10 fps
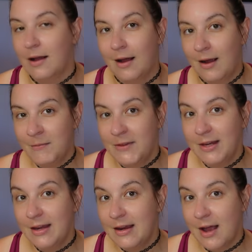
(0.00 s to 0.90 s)
I'm
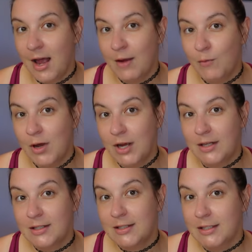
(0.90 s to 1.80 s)
thinking I
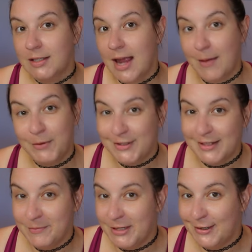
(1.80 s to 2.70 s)
want apple
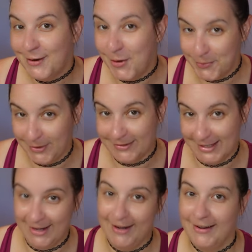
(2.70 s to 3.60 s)
cinnamon oatmeal
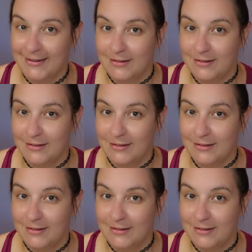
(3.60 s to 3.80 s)
today